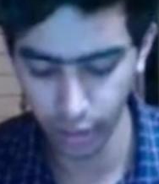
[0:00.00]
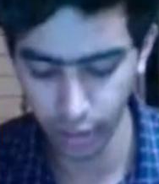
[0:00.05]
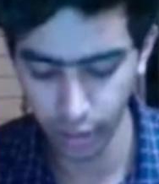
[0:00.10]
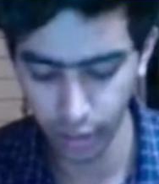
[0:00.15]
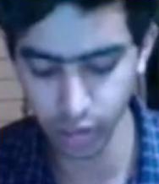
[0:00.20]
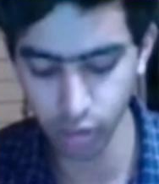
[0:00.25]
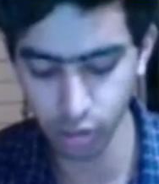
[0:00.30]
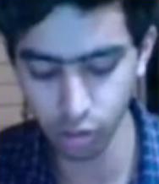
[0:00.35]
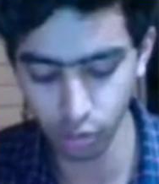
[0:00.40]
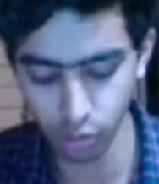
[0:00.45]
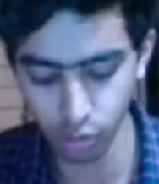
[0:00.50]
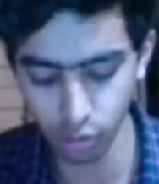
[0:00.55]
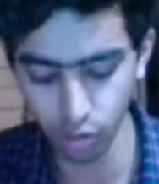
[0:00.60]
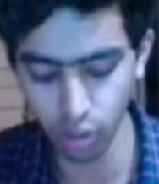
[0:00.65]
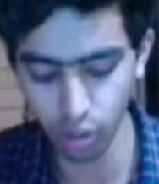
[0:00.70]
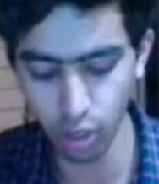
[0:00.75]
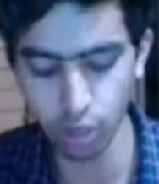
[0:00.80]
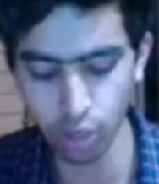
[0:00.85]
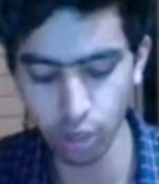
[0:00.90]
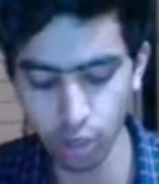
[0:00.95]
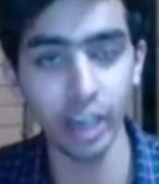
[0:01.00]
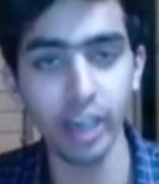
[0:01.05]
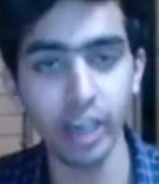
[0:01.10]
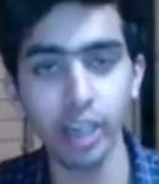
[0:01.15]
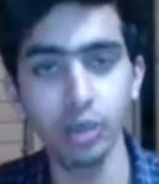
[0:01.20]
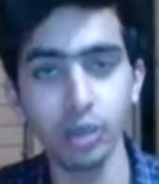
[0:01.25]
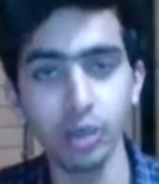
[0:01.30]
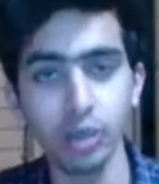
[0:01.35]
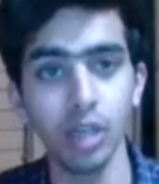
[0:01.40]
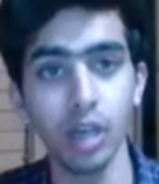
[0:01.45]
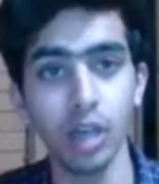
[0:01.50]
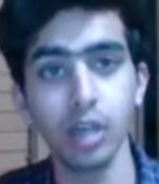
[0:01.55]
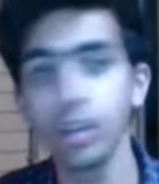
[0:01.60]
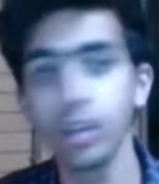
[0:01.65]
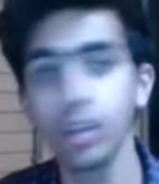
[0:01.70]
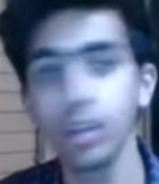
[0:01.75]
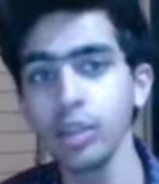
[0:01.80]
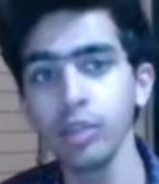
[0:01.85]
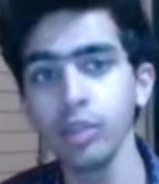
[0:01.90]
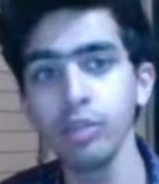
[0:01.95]
And so now starting with
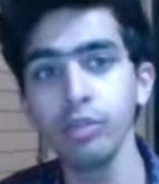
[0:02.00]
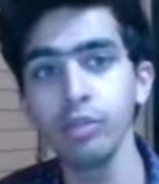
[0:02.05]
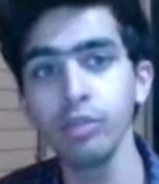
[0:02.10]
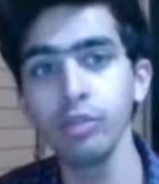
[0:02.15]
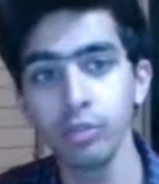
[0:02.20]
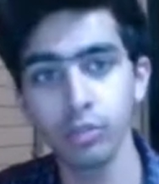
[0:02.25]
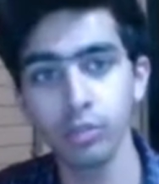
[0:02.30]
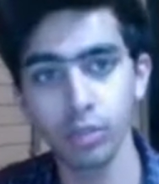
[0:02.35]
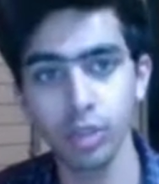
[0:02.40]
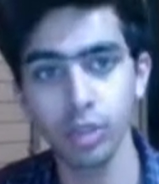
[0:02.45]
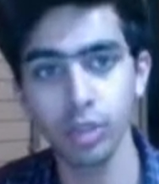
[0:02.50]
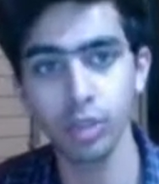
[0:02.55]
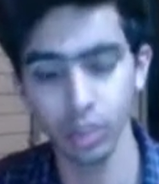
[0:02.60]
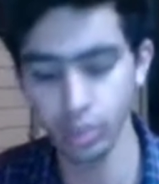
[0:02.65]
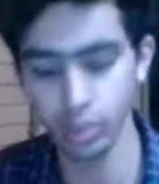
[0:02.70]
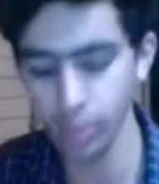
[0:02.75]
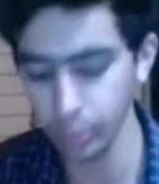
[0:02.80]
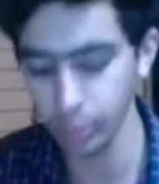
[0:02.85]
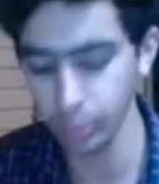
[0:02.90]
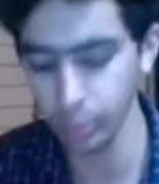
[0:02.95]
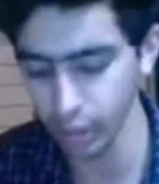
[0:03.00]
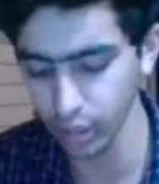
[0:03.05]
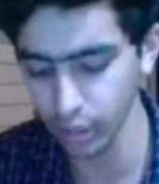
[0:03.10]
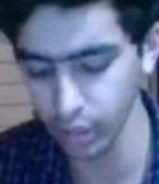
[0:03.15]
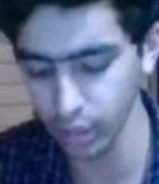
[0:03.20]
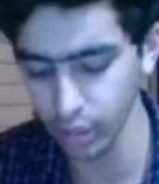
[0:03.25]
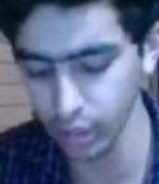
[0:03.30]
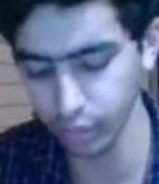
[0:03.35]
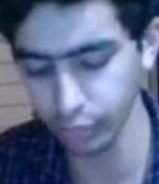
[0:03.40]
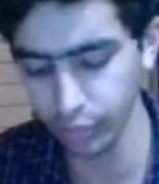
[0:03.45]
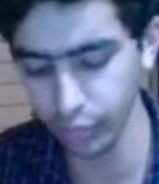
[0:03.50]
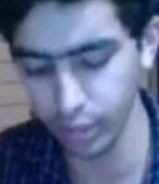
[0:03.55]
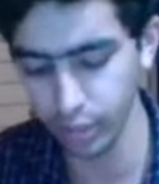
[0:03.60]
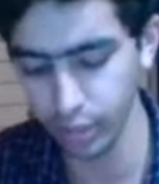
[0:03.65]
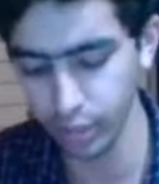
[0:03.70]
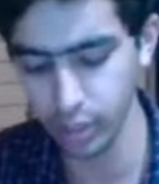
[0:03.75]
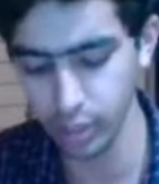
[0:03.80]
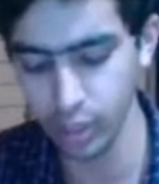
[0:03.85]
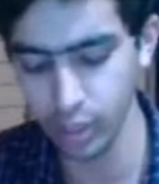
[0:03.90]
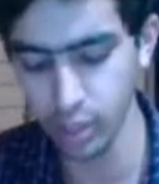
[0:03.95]
another semiconductor
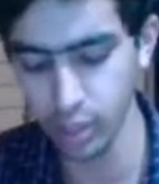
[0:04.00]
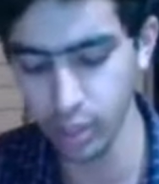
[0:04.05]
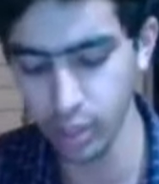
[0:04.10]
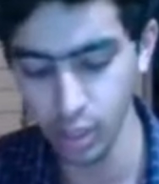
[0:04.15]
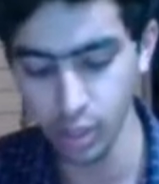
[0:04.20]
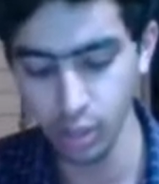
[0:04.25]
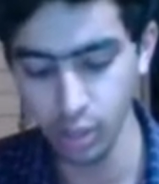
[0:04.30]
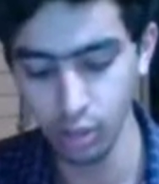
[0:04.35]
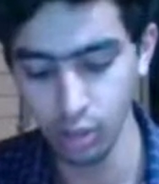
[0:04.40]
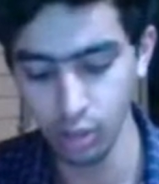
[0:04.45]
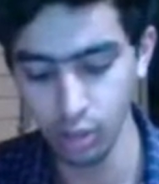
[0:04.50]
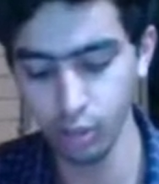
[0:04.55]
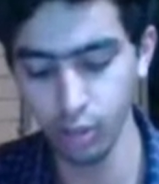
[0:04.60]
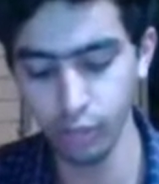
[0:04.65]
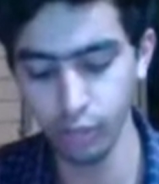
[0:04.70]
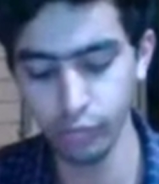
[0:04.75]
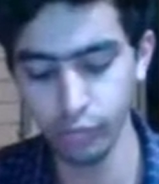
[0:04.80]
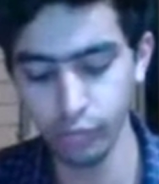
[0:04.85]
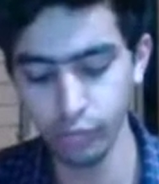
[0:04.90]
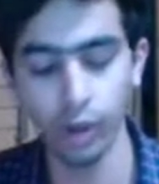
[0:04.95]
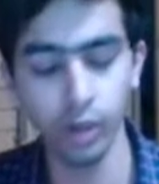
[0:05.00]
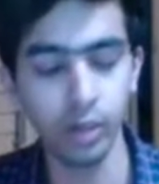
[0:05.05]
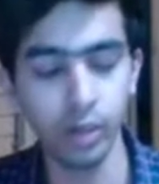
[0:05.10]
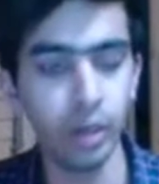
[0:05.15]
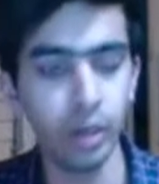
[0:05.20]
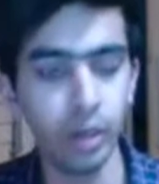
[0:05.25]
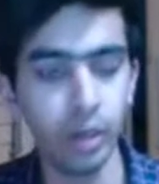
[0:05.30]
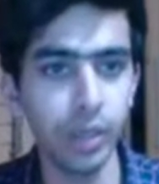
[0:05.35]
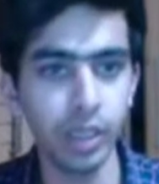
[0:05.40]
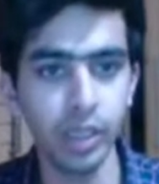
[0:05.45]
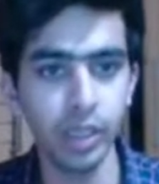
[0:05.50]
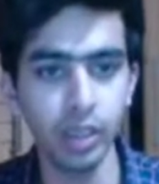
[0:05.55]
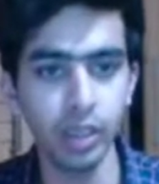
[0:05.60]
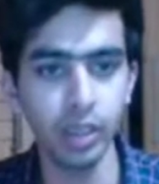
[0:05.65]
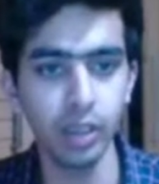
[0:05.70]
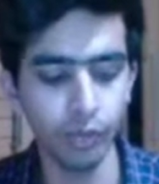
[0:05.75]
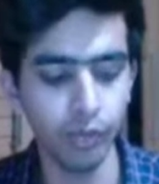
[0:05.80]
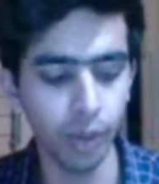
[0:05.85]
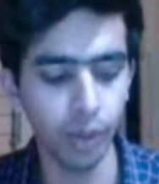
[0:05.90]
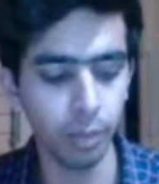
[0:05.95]
family of a company
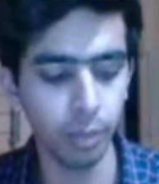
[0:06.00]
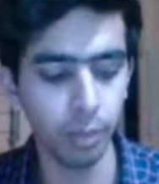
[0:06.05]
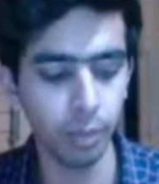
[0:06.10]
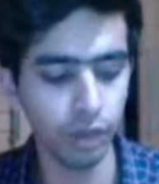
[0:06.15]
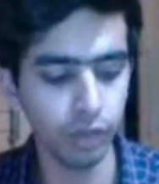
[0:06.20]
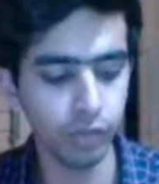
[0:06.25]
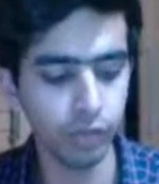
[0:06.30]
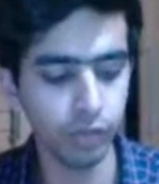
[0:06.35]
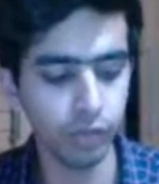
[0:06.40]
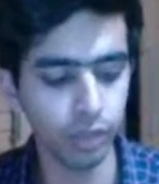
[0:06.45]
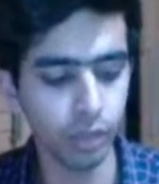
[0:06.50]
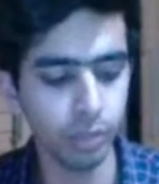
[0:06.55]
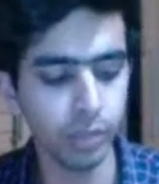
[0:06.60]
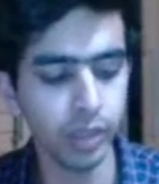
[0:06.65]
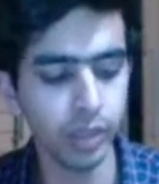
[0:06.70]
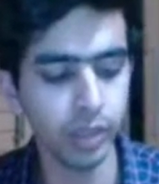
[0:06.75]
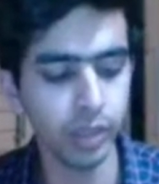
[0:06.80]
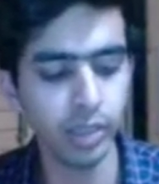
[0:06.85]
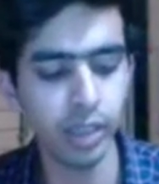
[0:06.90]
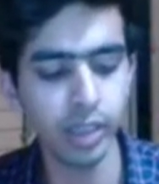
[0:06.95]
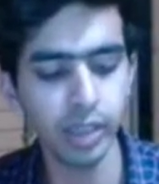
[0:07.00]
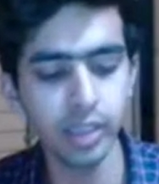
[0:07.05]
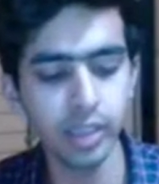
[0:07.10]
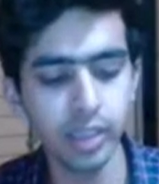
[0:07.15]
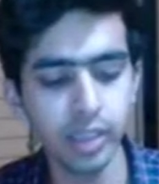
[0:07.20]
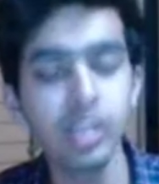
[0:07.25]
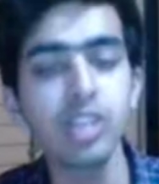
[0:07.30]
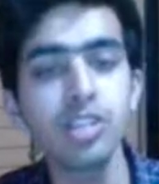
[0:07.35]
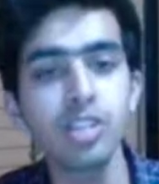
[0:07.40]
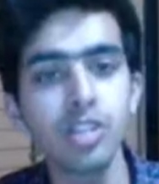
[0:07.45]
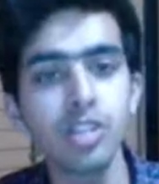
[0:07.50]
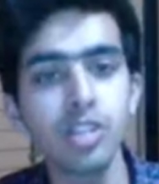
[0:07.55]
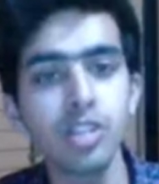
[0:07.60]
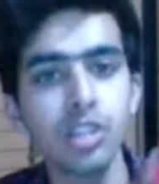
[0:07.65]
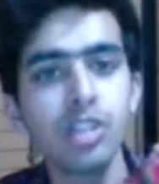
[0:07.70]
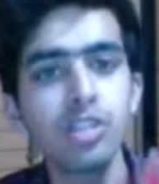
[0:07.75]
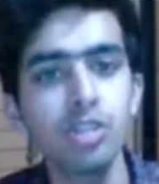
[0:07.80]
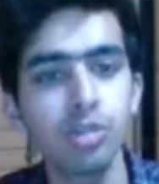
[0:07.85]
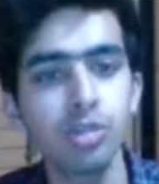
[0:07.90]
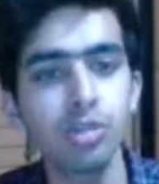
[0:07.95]
a family of company that is Texas
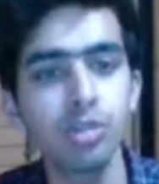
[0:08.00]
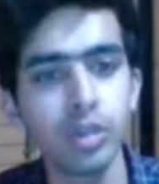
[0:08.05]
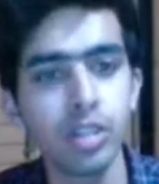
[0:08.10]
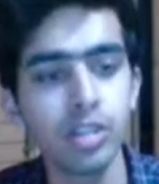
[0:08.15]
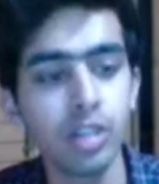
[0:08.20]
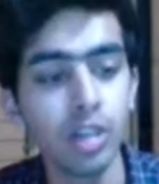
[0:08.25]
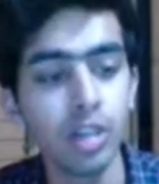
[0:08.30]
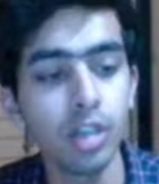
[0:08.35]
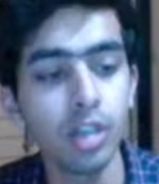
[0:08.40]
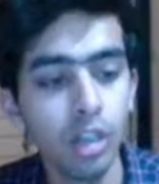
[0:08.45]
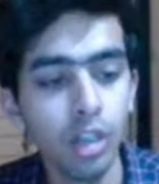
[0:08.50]
Instruments.